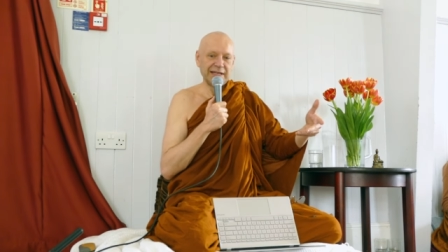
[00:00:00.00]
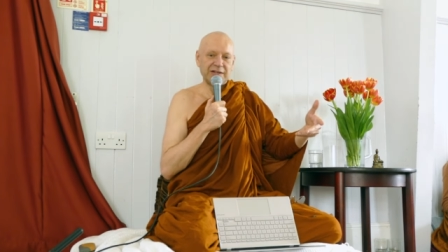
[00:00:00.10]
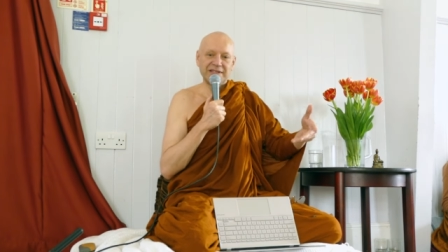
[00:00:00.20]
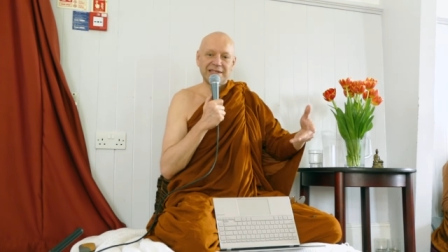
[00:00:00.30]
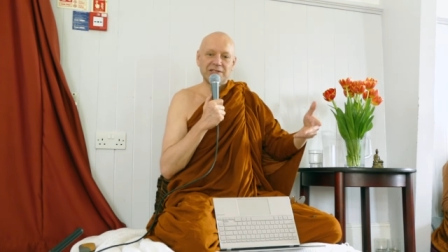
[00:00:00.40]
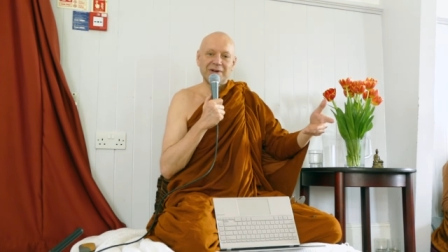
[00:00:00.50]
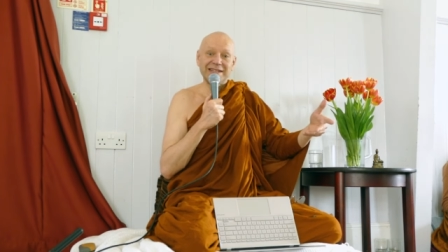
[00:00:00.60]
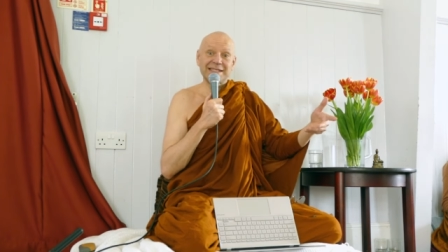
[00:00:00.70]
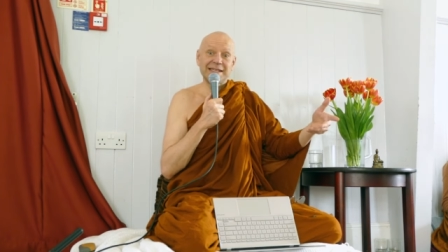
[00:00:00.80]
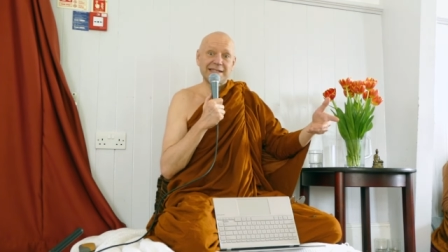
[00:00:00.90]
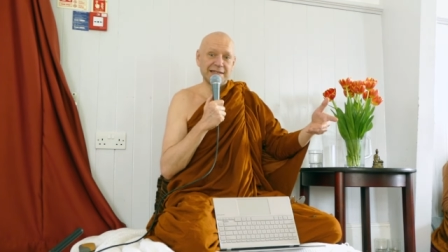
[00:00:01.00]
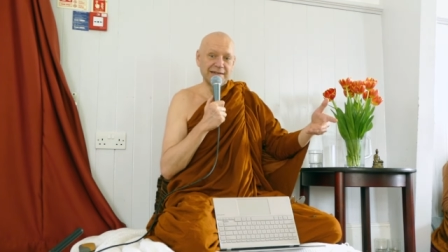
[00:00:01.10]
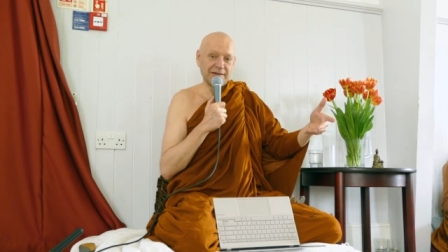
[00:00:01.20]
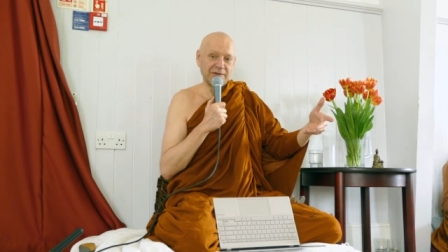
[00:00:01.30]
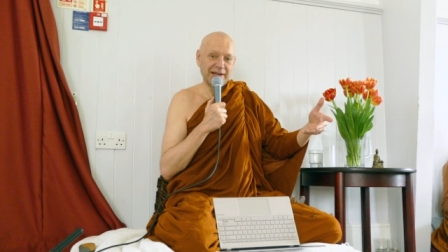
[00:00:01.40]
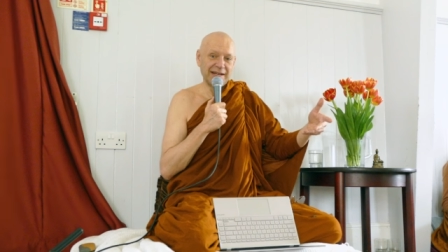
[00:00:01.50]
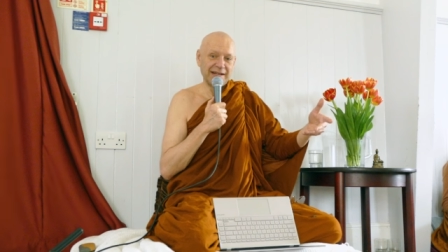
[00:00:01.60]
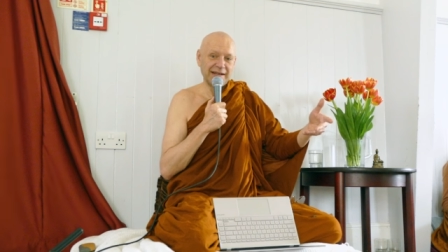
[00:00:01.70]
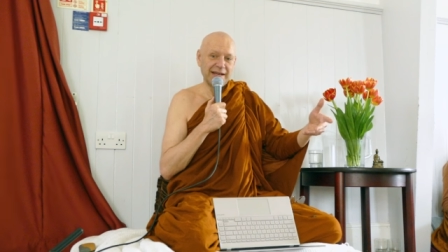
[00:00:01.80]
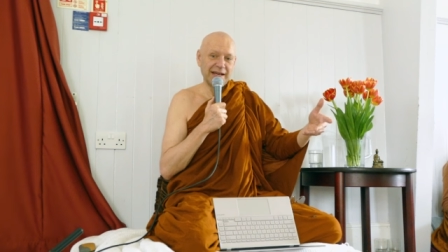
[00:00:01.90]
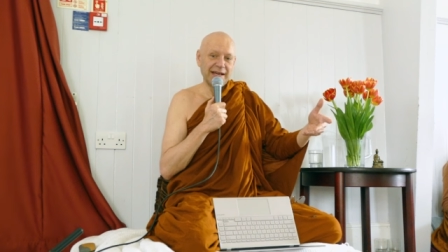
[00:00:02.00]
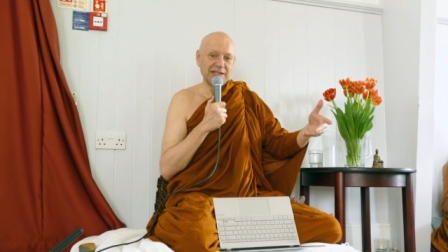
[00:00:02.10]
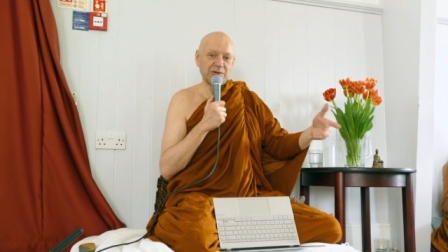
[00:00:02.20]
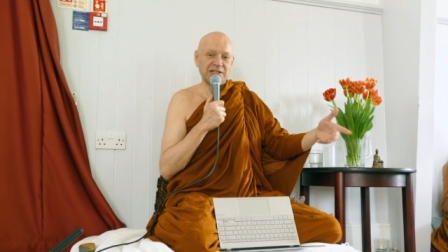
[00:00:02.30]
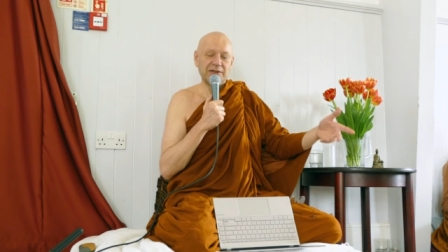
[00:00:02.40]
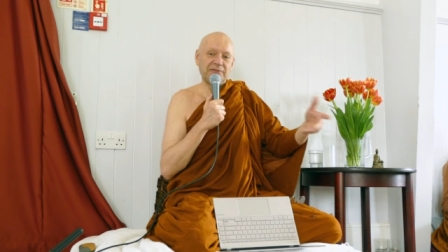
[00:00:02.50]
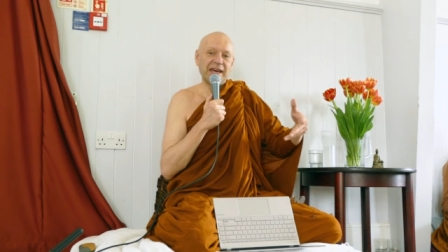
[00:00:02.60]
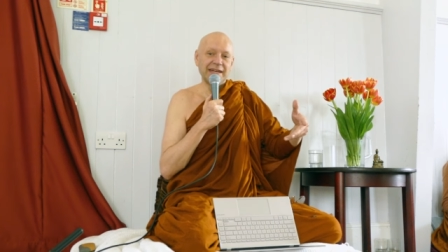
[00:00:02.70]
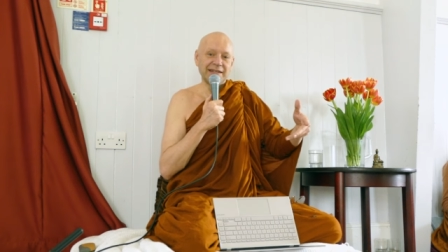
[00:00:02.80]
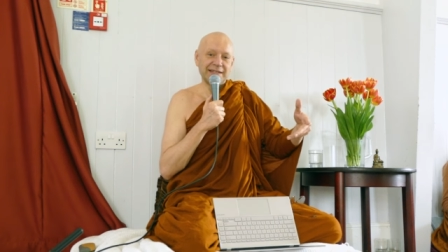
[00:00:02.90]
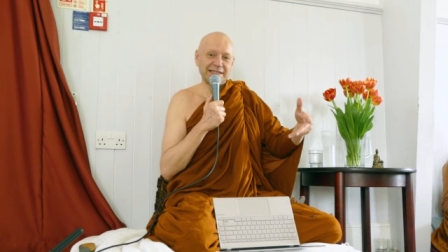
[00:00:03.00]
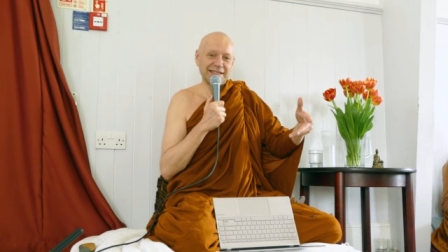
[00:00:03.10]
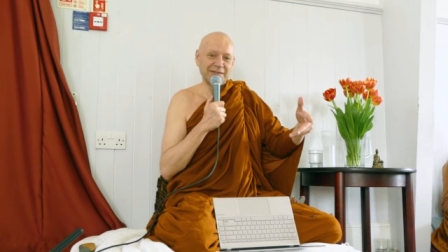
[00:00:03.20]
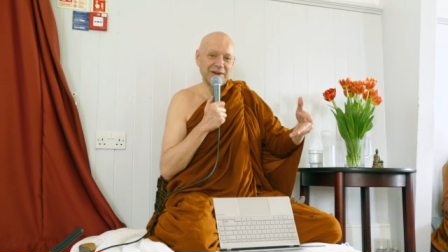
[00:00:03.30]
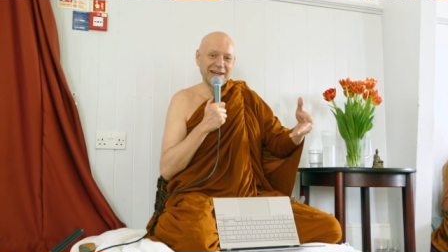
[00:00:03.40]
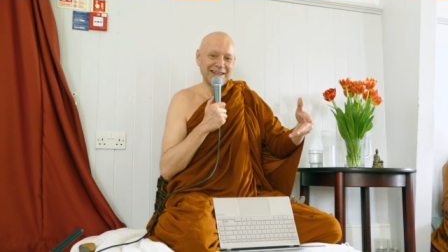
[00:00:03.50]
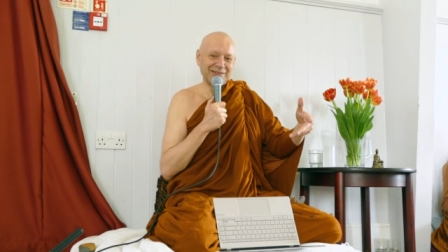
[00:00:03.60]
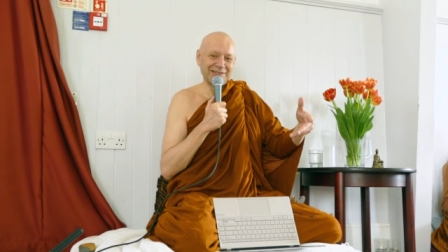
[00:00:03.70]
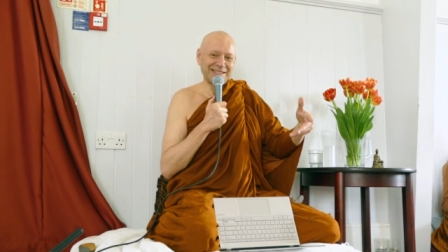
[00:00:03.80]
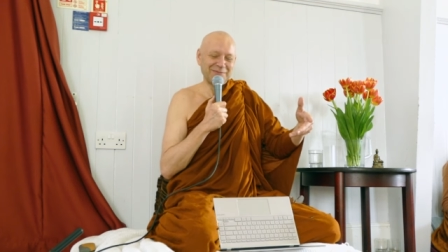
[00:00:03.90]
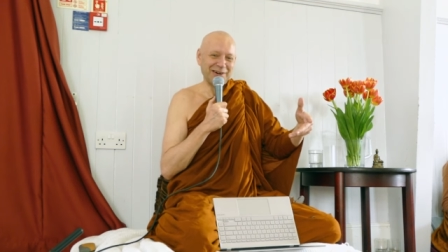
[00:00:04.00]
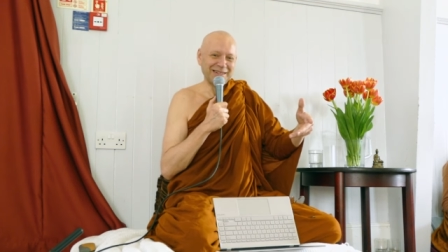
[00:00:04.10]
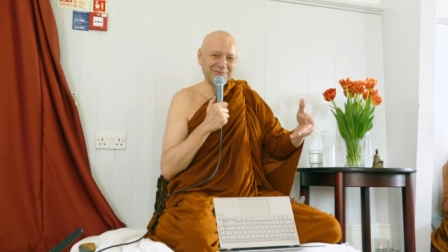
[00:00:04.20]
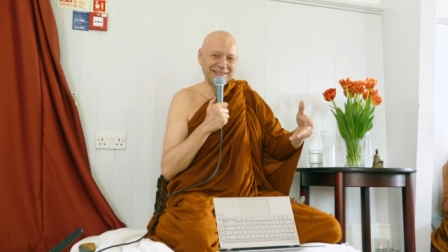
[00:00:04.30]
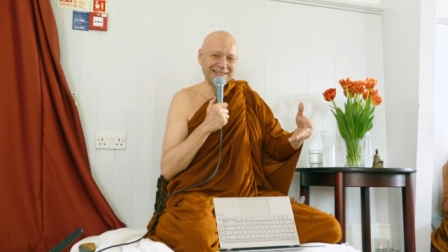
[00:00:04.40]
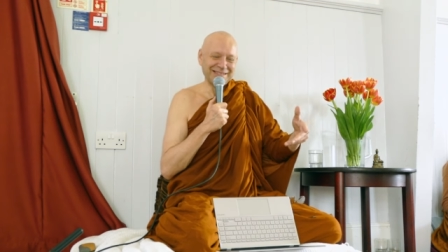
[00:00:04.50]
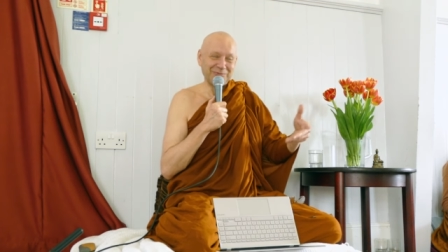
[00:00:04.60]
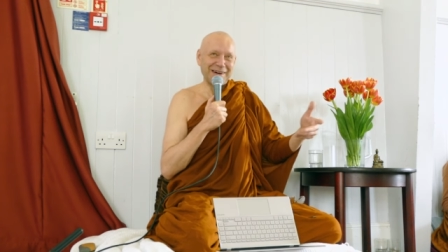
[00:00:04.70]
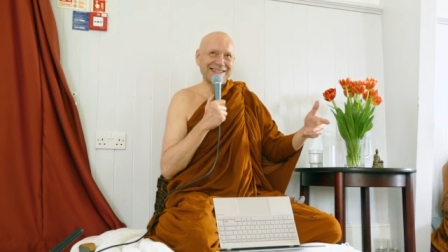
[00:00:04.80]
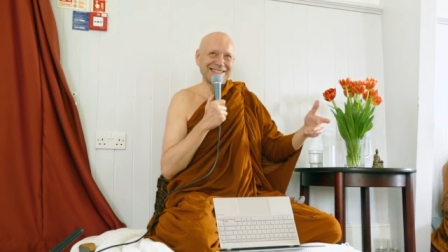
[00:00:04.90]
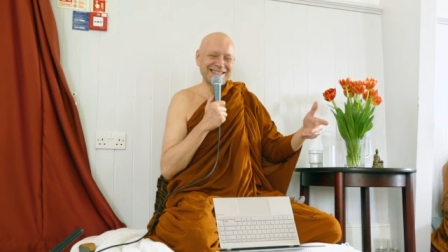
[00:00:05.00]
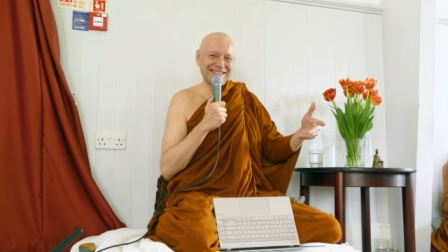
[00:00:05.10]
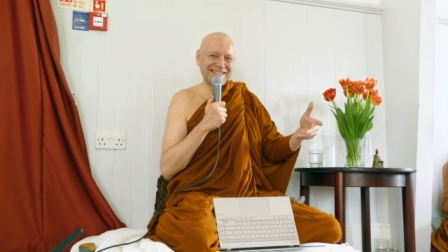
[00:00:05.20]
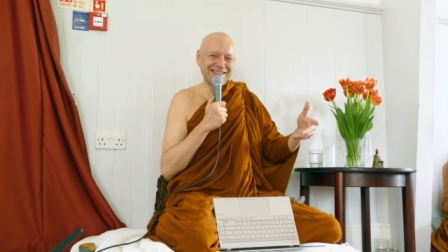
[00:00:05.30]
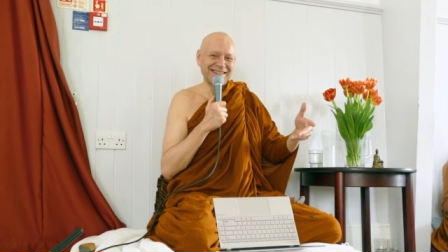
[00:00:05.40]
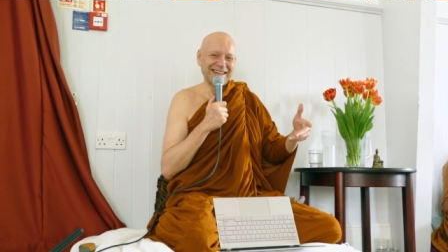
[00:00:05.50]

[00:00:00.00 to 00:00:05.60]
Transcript: He addresses her as sister, right? Uh, so she faints, right, on the spot, because what sister?